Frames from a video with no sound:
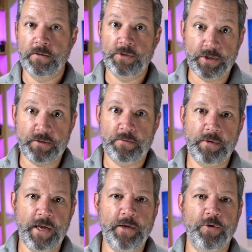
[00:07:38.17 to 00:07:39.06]
just
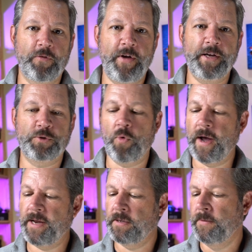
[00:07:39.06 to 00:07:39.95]
in your face
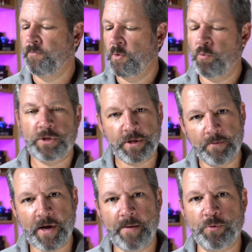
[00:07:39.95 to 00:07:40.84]
white, which
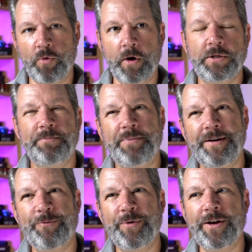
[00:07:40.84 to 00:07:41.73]
sometimes works,
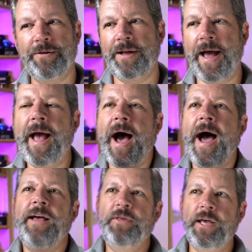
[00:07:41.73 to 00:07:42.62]
but when they're,
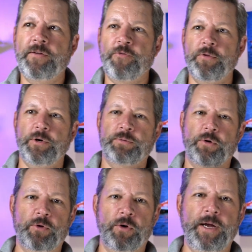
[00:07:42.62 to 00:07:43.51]
I think for the most
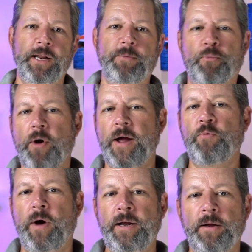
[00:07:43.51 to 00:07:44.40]
part, when they're hitting bright
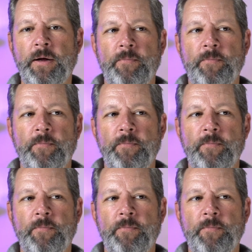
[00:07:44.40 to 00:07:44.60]
white,